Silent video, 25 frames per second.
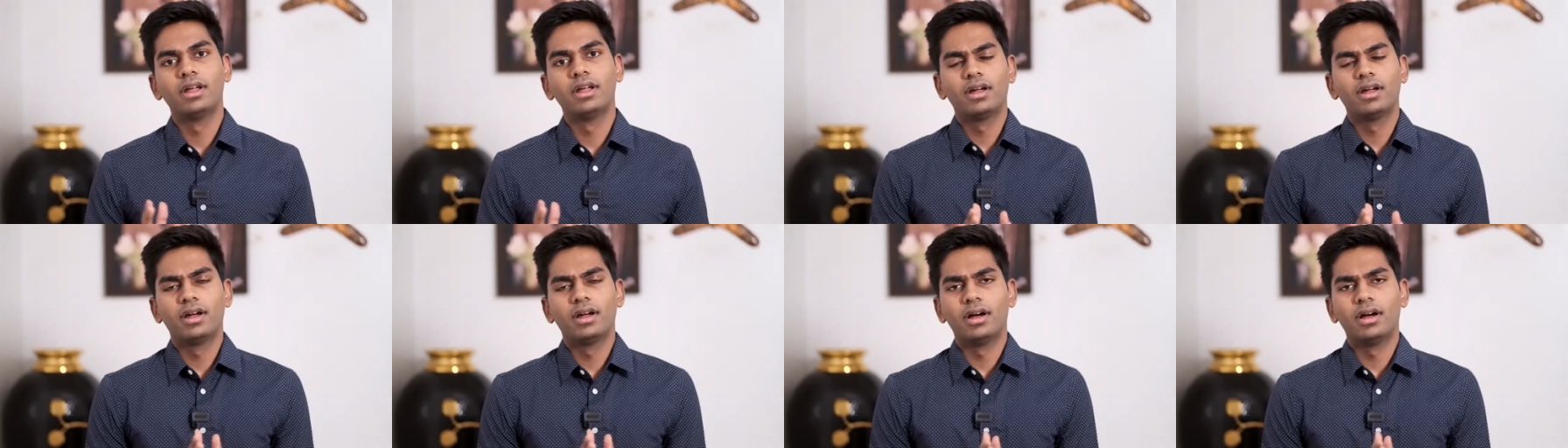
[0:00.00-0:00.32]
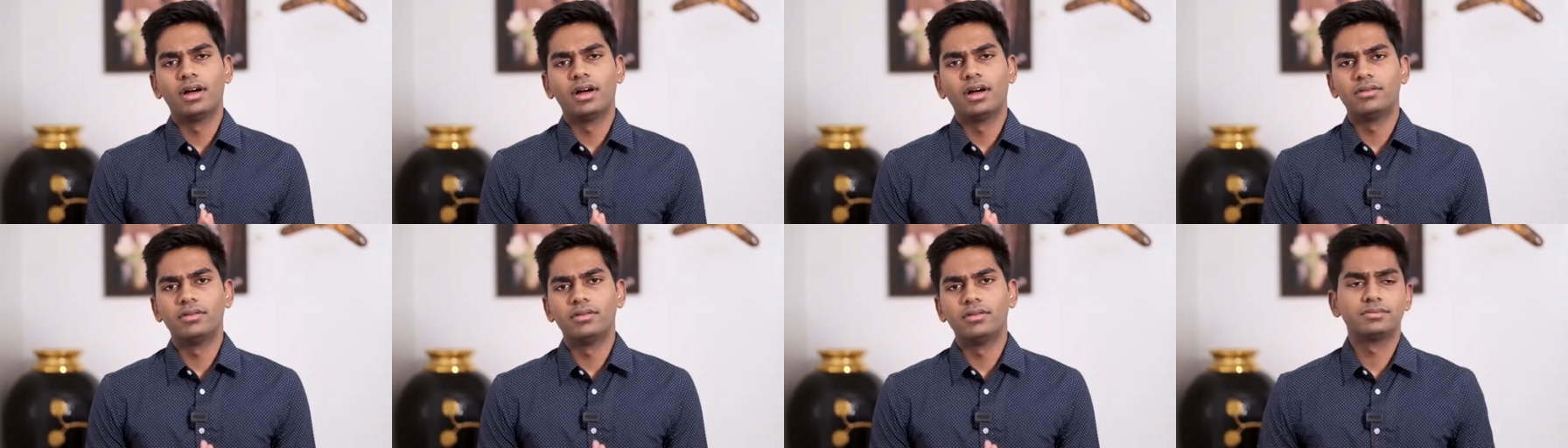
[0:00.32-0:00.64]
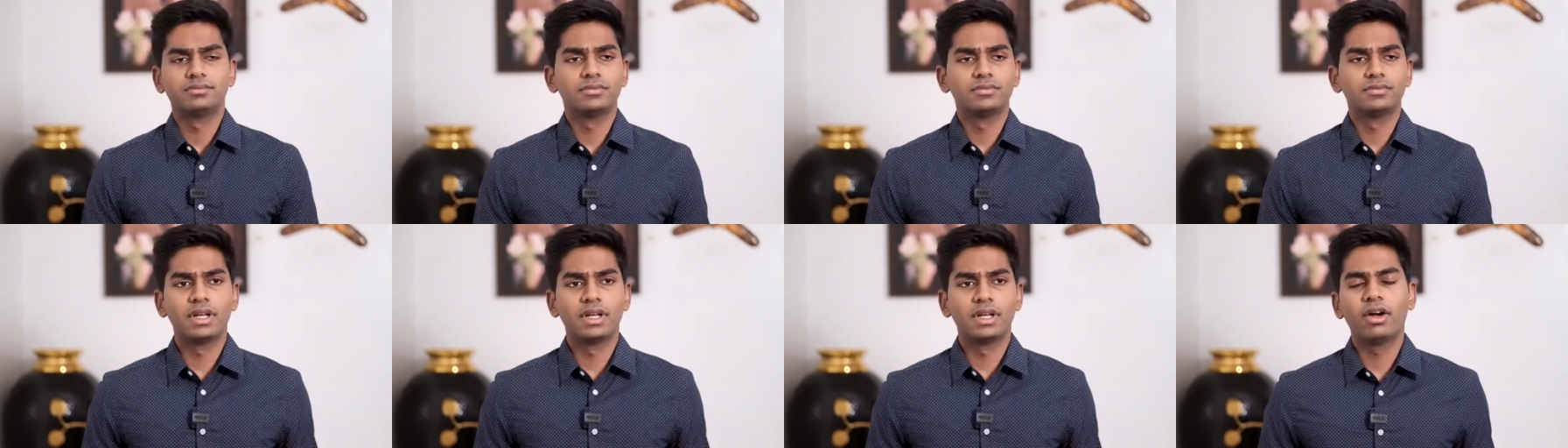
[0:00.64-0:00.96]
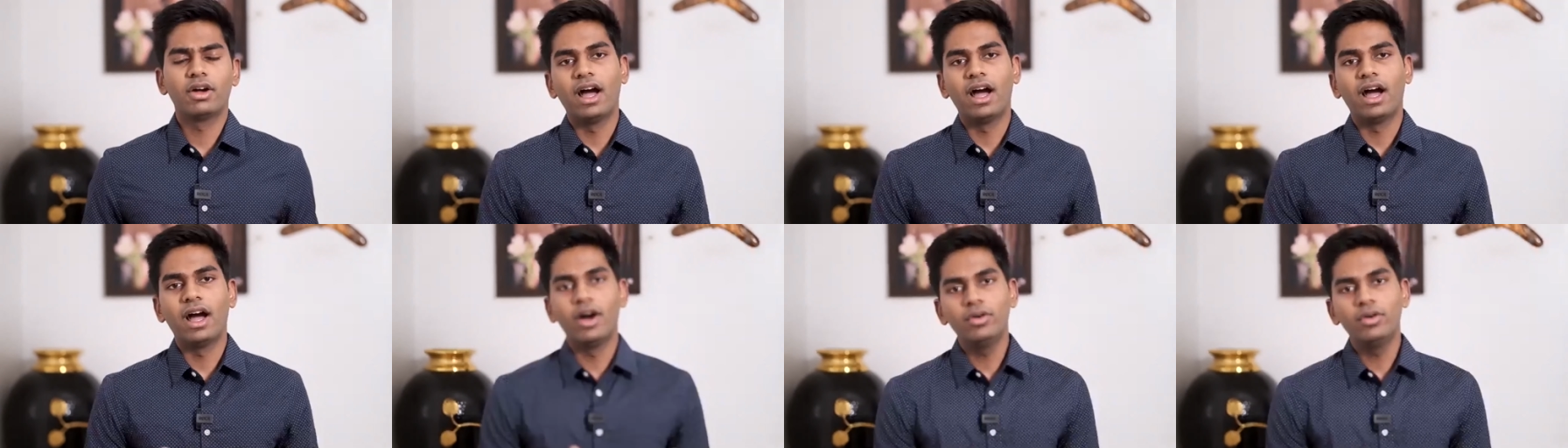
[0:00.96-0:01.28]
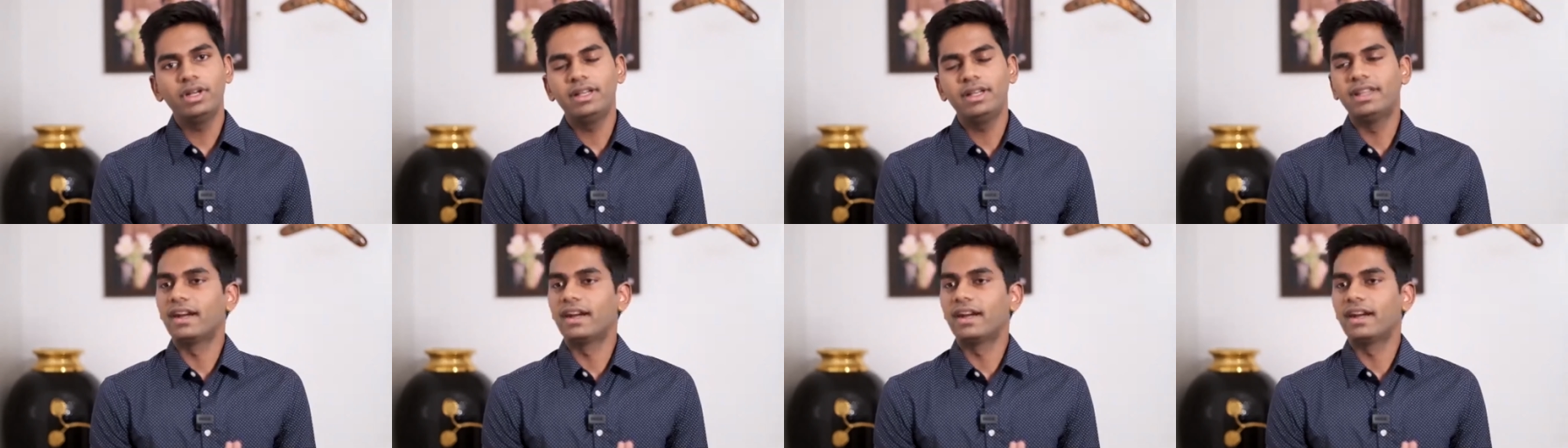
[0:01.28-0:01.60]
But now, how did
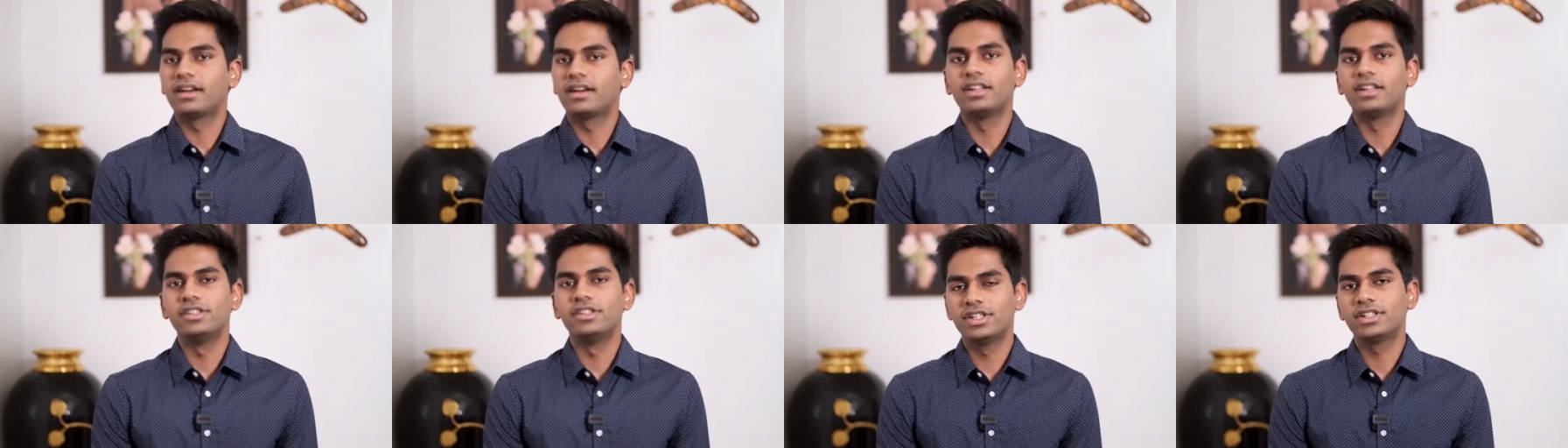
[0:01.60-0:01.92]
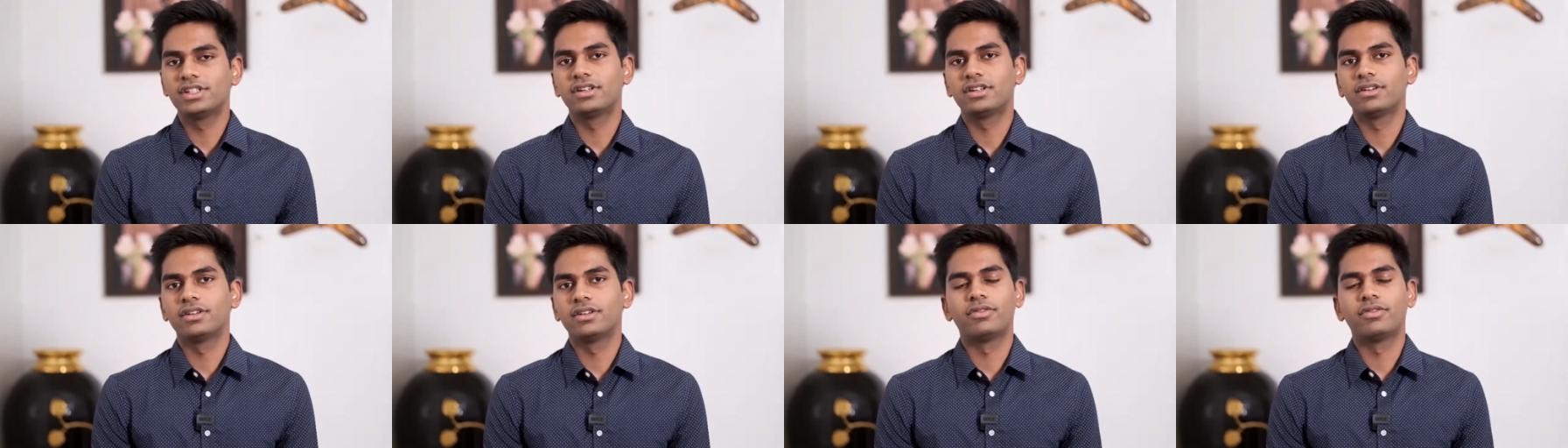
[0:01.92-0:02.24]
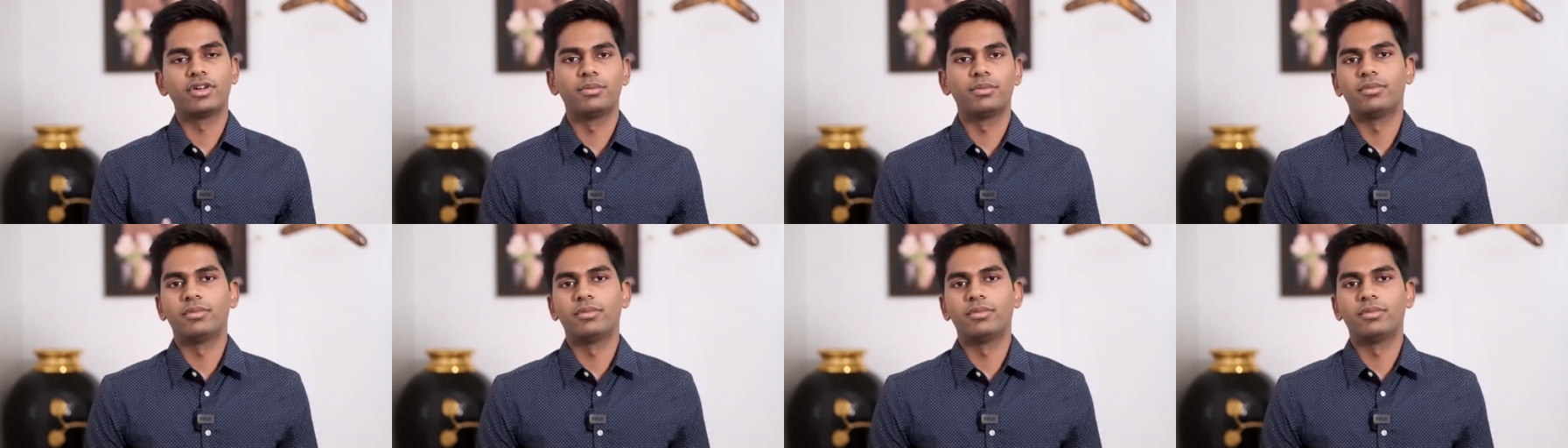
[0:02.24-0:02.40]
that transition from